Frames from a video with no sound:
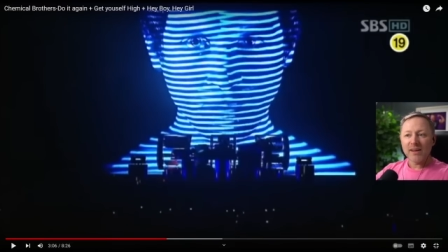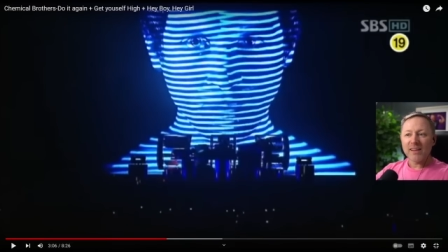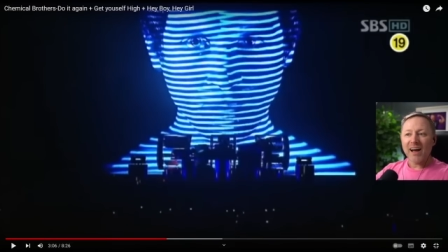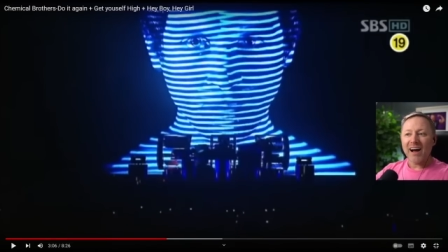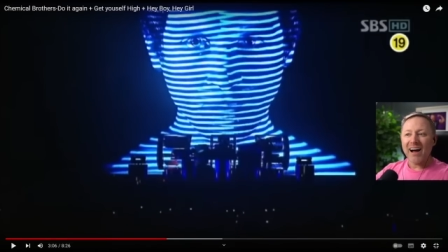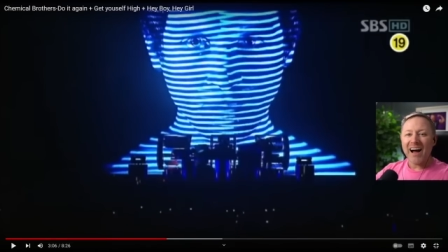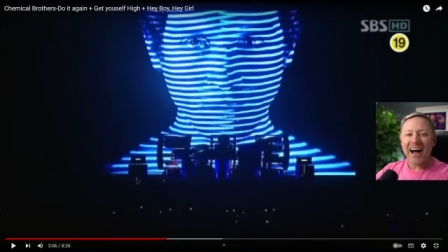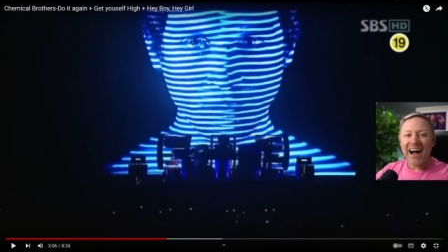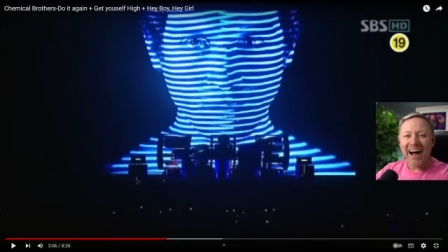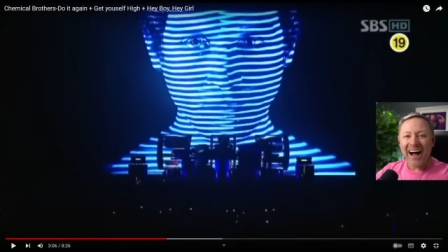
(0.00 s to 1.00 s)
Ha ha ha ha
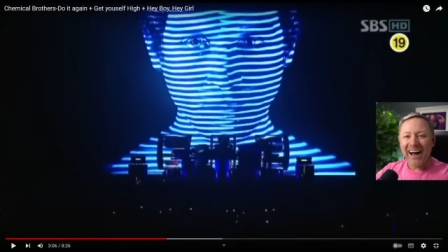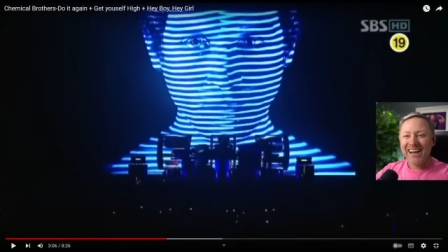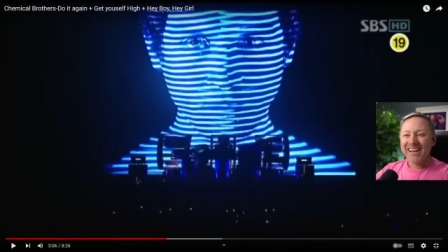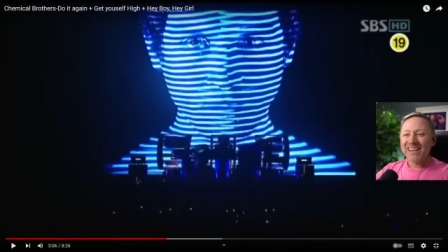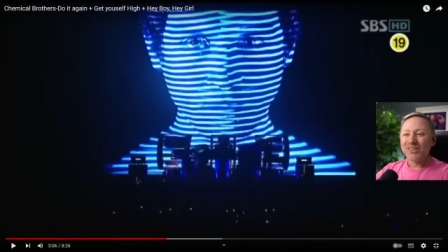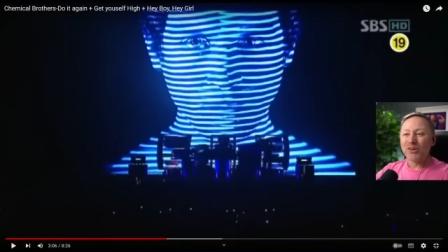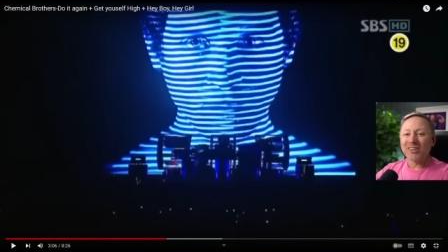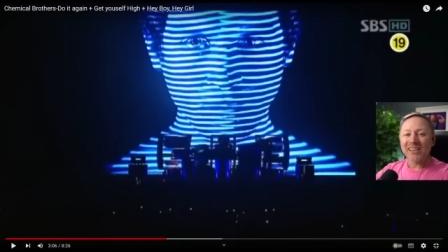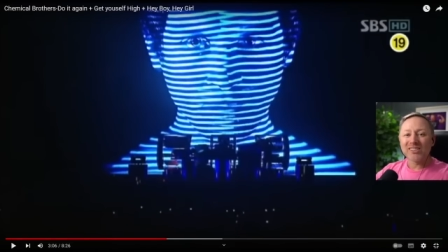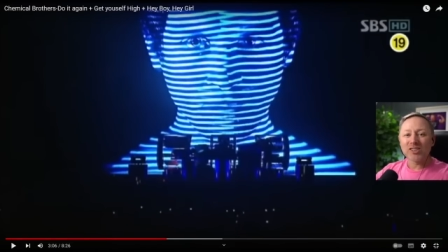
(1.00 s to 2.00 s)
ha. You
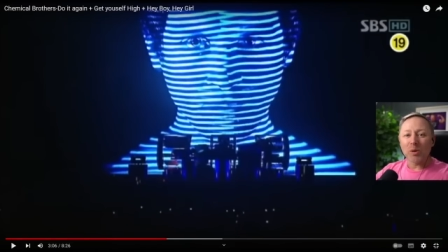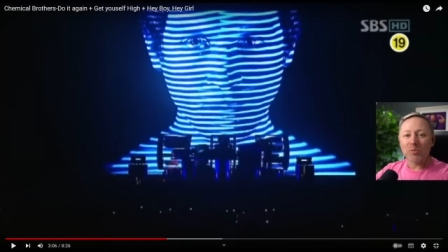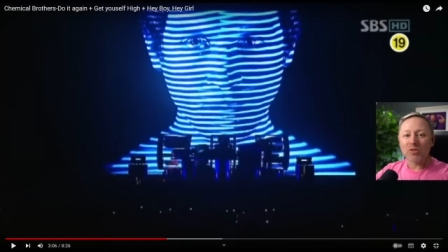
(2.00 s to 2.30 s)
did something